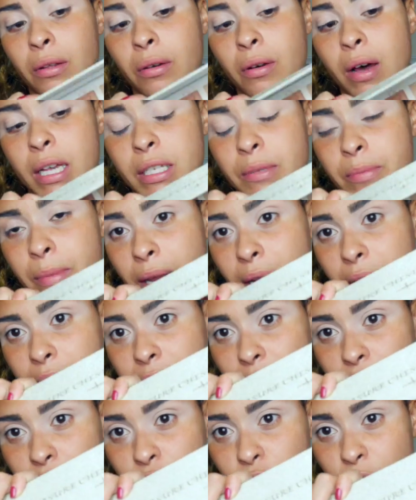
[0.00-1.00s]

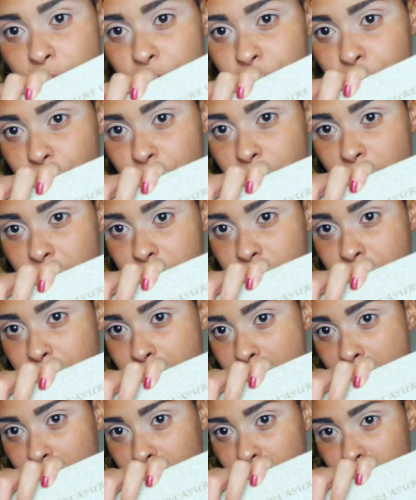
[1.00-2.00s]
Cosmetics Treasure Chest
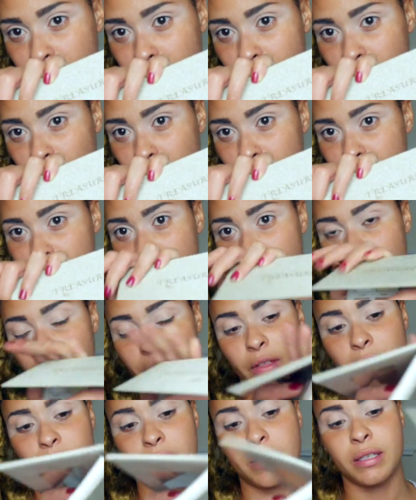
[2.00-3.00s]
palette, and it looks like
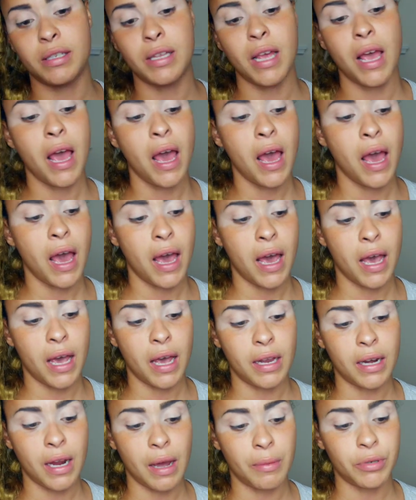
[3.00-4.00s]
this.
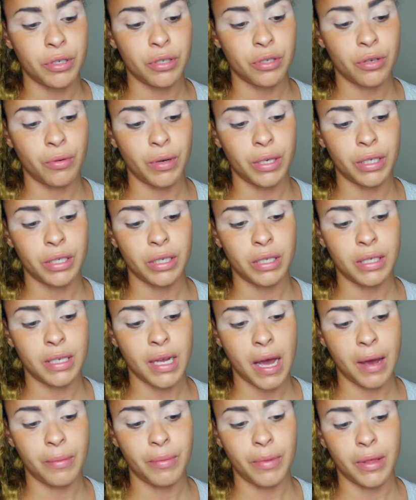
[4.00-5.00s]
And I'm just going to
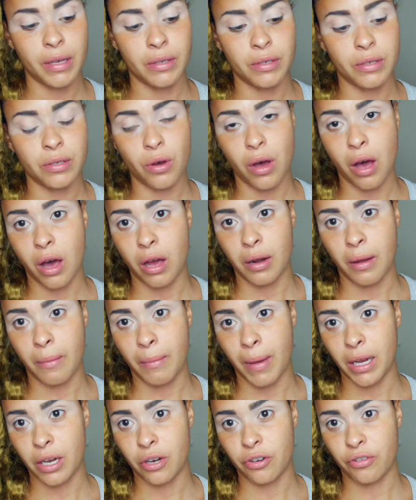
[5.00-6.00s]
dab this on my
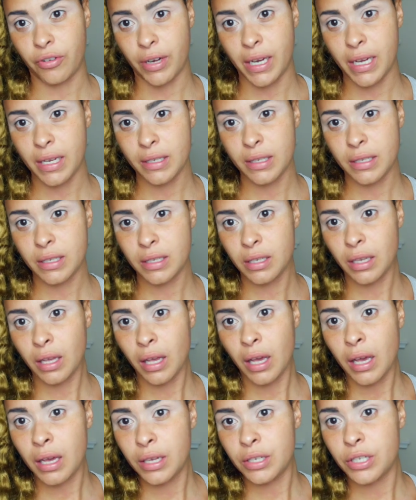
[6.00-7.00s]
crease
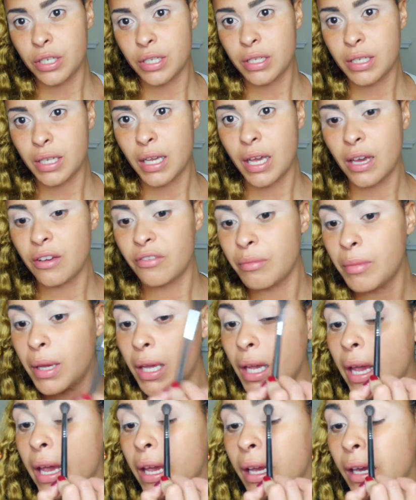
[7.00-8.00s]
just to give me
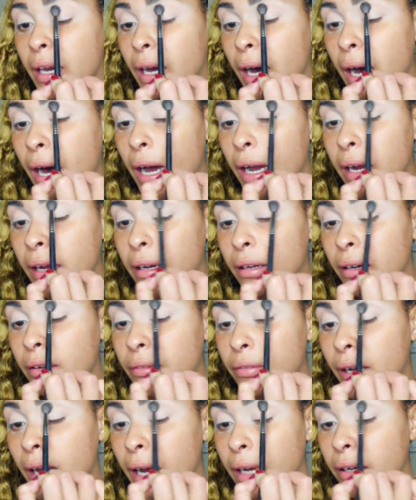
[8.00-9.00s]
a guide of
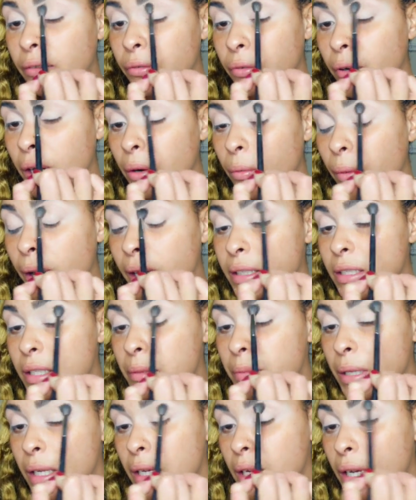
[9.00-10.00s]
kind of where I want to
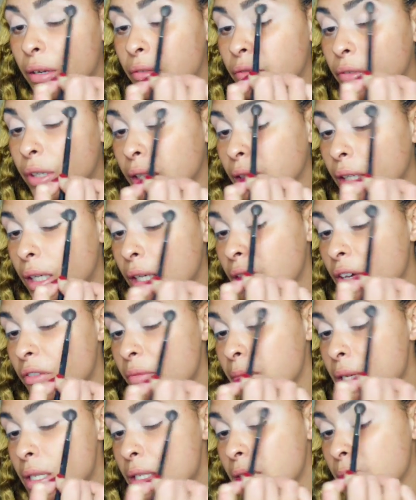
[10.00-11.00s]
be and really give
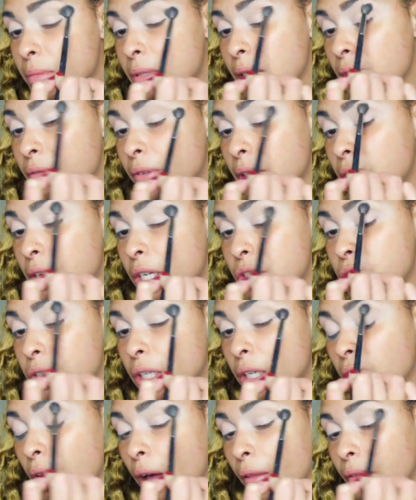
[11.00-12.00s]
me some definition
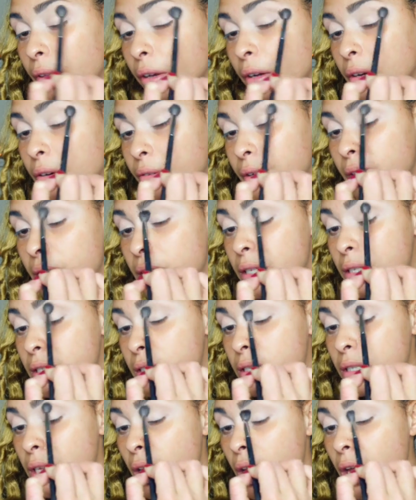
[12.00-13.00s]
on the
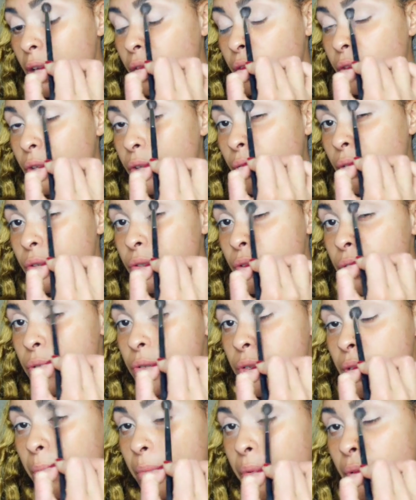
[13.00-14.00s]
crease. You could also use
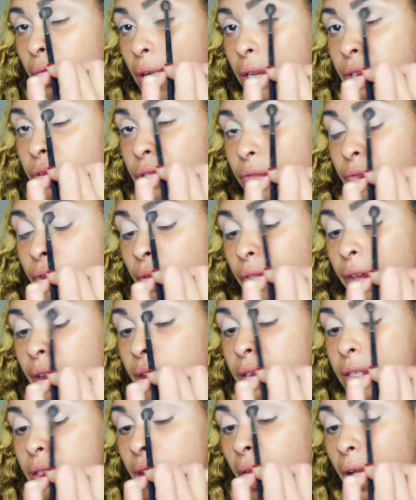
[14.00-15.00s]
a bronzer for
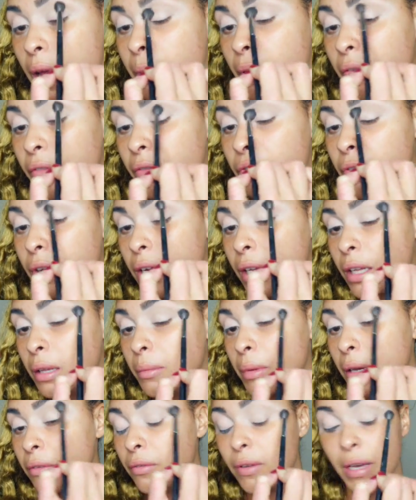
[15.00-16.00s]
this. I'm a really
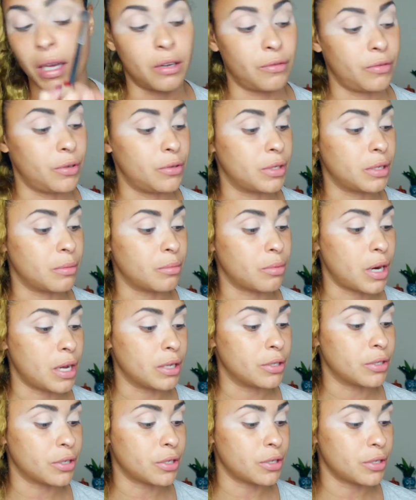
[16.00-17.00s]
big fan of using
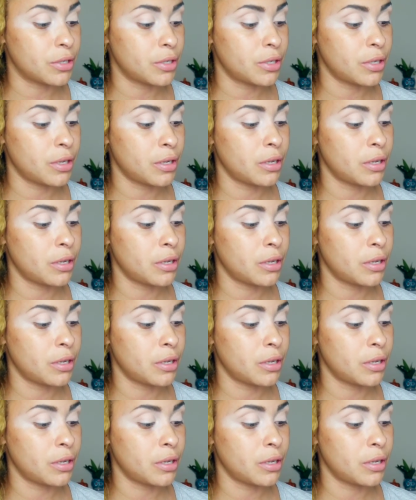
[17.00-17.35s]
bronzers.